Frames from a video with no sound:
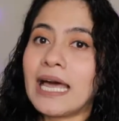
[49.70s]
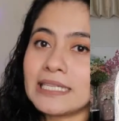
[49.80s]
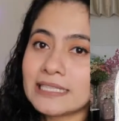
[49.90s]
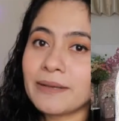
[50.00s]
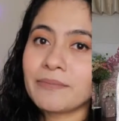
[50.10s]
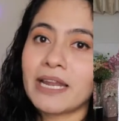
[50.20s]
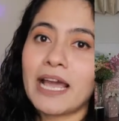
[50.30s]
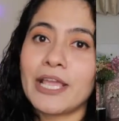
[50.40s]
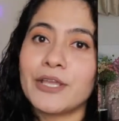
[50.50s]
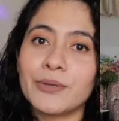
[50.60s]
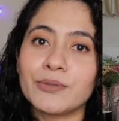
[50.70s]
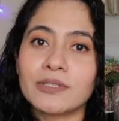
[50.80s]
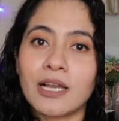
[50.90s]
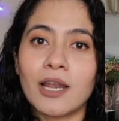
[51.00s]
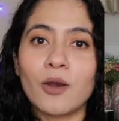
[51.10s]
last time that I
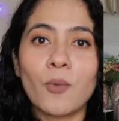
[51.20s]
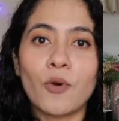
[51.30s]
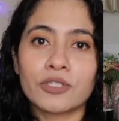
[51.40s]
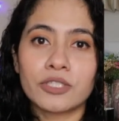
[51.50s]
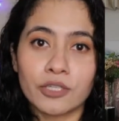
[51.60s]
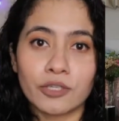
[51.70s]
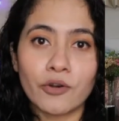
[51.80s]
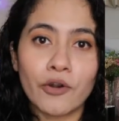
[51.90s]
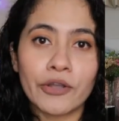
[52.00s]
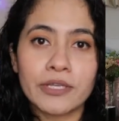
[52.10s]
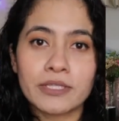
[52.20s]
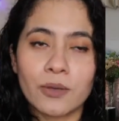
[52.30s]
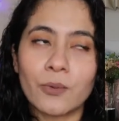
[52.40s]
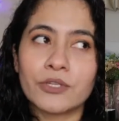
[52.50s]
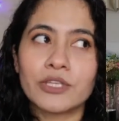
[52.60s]
used color was turquoise,
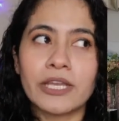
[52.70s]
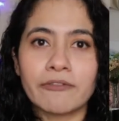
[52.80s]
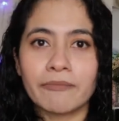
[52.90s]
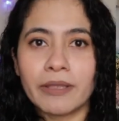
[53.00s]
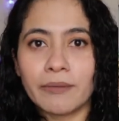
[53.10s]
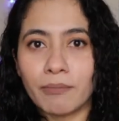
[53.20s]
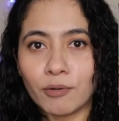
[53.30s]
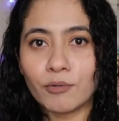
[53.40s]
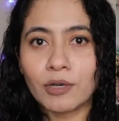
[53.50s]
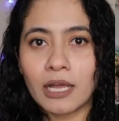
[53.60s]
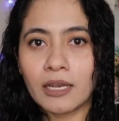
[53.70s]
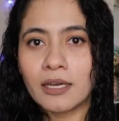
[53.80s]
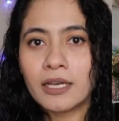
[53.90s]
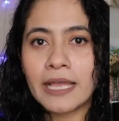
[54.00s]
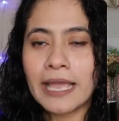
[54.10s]
which gave me blue
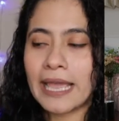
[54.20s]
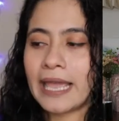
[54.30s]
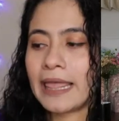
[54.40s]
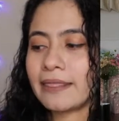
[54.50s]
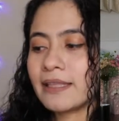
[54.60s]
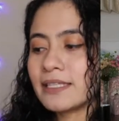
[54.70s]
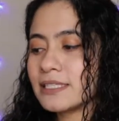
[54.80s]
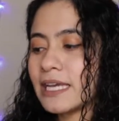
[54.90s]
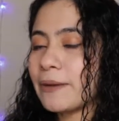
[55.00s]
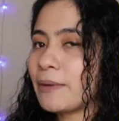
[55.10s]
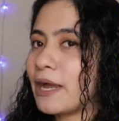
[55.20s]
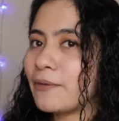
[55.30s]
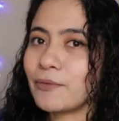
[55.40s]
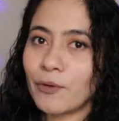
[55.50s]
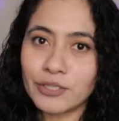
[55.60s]
color, and this time
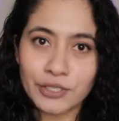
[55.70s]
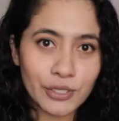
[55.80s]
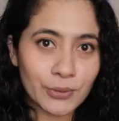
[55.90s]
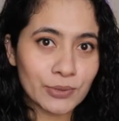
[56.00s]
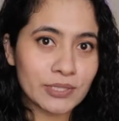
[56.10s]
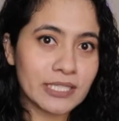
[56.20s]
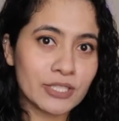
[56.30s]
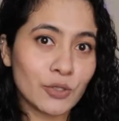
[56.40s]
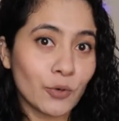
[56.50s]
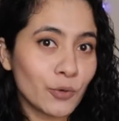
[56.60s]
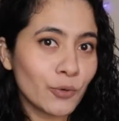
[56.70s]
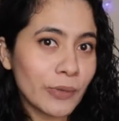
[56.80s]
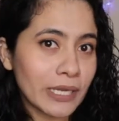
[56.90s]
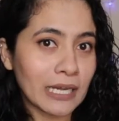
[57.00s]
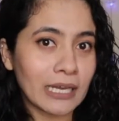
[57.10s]
I'm going to use this
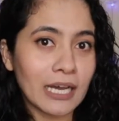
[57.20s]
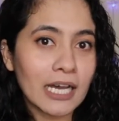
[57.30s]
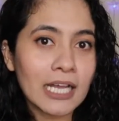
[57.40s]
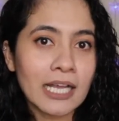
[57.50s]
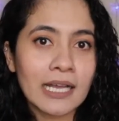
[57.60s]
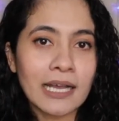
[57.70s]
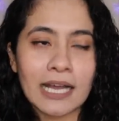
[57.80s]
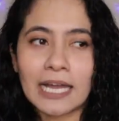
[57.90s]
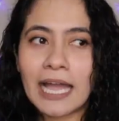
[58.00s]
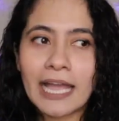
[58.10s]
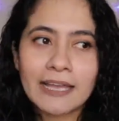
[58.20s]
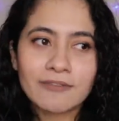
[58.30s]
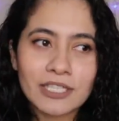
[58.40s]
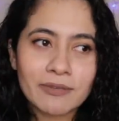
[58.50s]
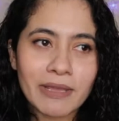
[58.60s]
ruby color. I have
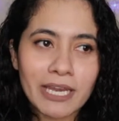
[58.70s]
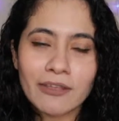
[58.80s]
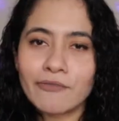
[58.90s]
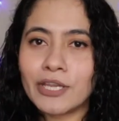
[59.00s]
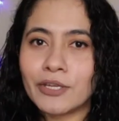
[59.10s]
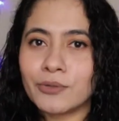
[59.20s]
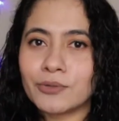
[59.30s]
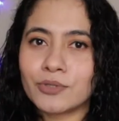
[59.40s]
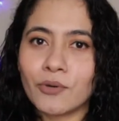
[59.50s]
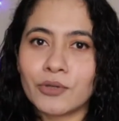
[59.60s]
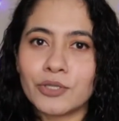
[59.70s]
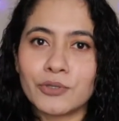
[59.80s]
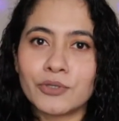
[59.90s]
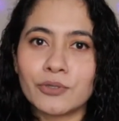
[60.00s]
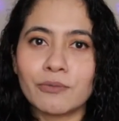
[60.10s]
seen many videos on
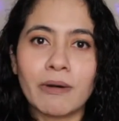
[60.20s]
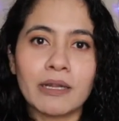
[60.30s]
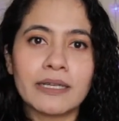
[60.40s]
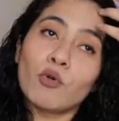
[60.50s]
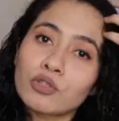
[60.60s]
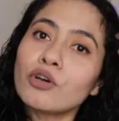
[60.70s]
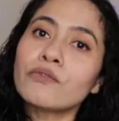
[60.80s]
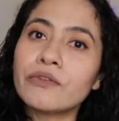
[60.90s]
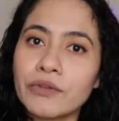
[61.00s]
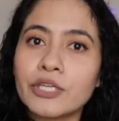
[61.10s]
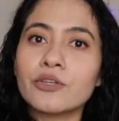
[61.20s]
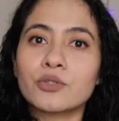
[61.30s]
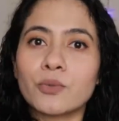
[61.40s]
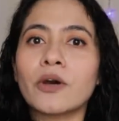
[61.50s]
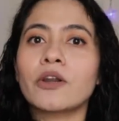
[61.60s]
YouTube, but most of the
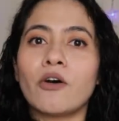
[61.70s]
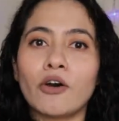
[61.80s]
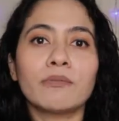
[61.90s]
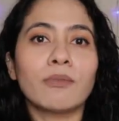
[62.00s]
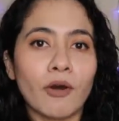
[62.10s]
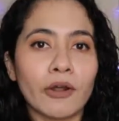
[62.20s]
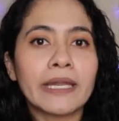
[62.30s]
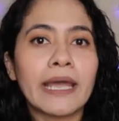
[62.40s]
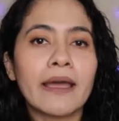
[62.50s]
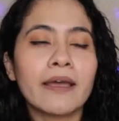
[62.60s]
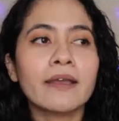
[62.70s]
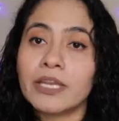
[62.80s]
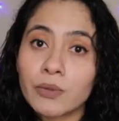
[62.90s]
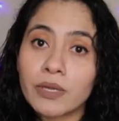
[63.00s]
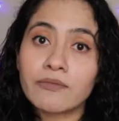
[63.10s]
videos were on blonde hair.
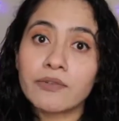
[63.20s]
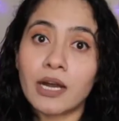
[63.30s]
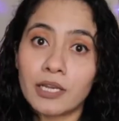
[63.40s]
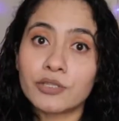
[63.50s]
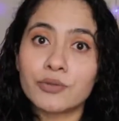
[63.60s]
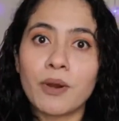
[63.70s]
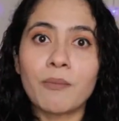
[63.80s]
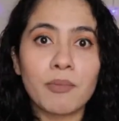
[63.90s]
When you give color to a